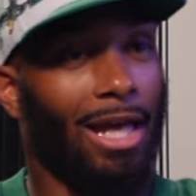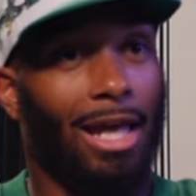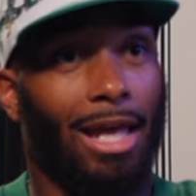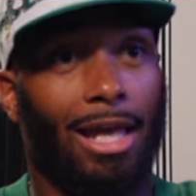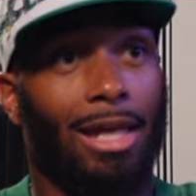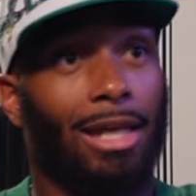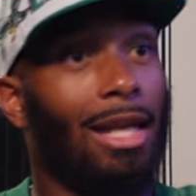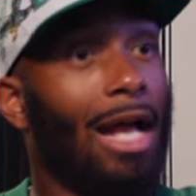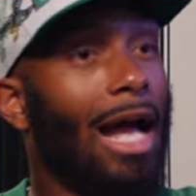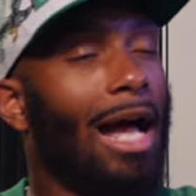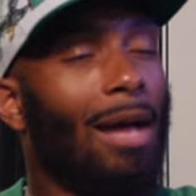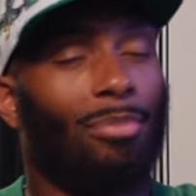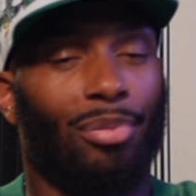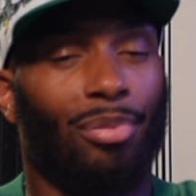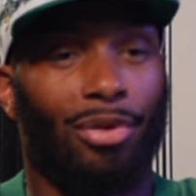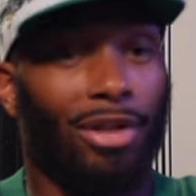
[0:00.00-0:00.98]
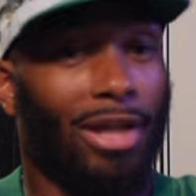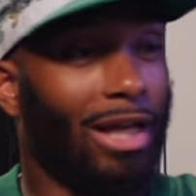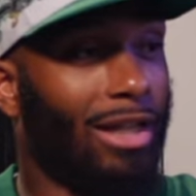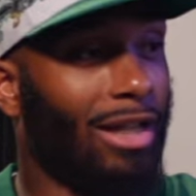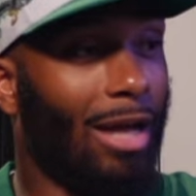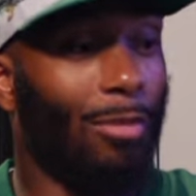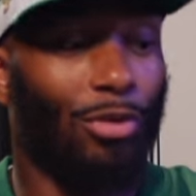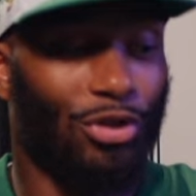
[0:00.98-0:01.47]
And I put like,
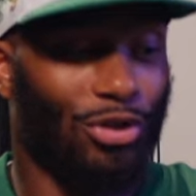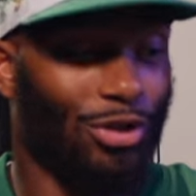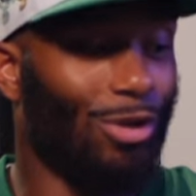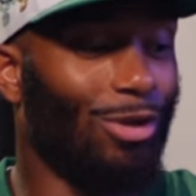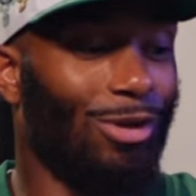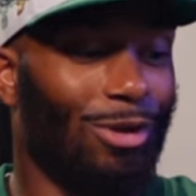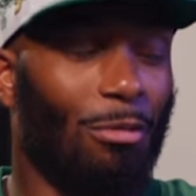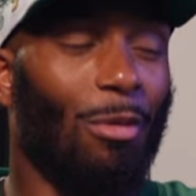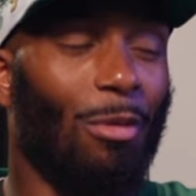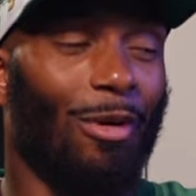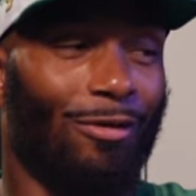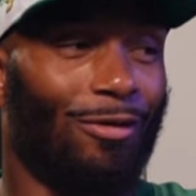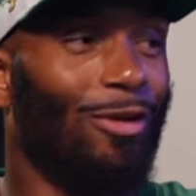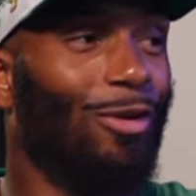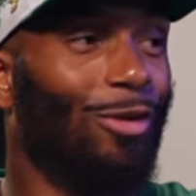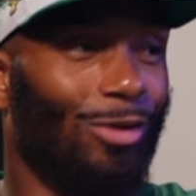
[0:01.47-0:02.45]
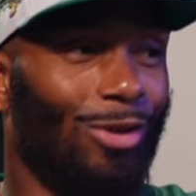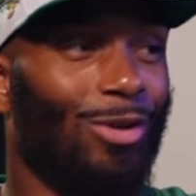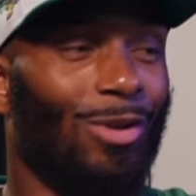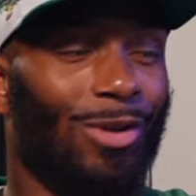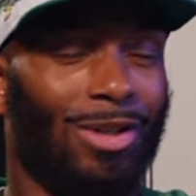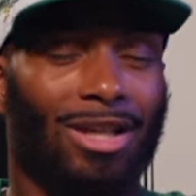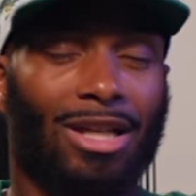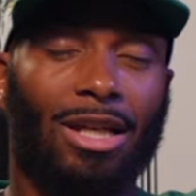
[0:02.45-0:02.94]
I'm gonna show you them on my phone. You're
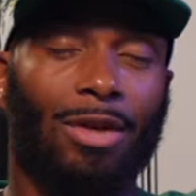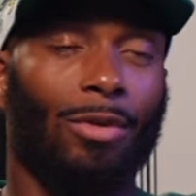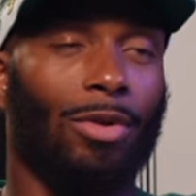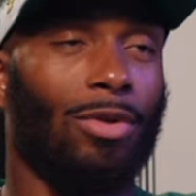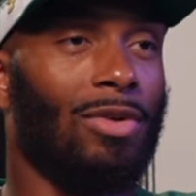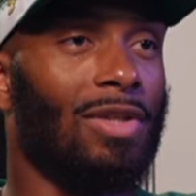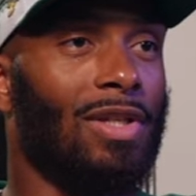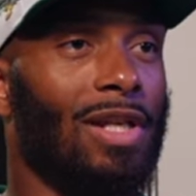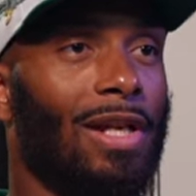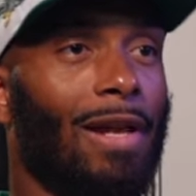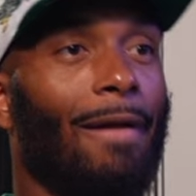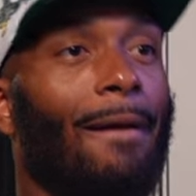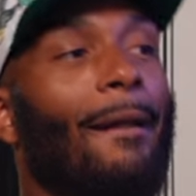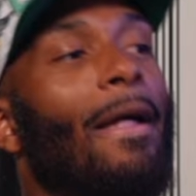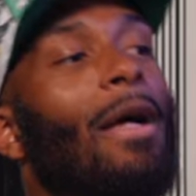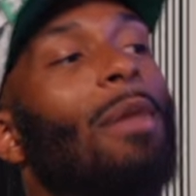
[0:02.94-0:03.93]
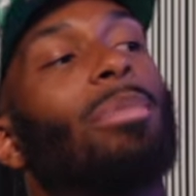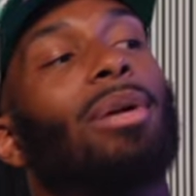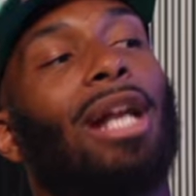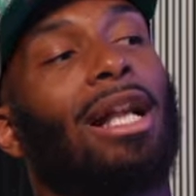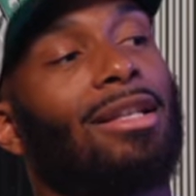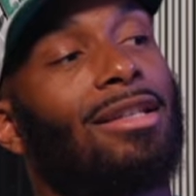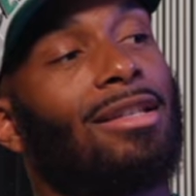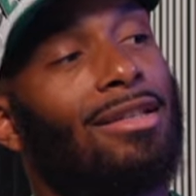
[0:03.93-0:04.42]
gonna geek when you see it. But
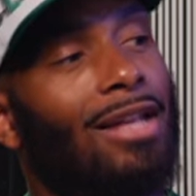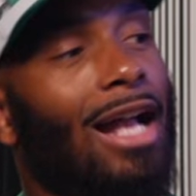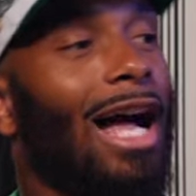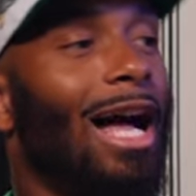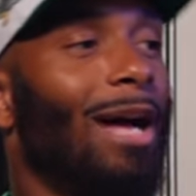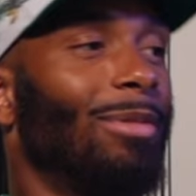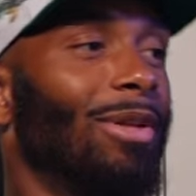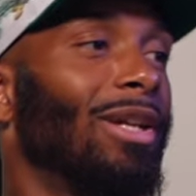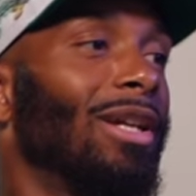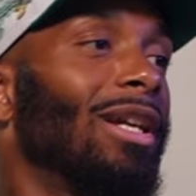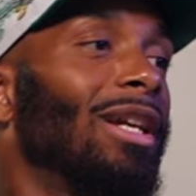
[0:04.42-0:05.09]
I stopped.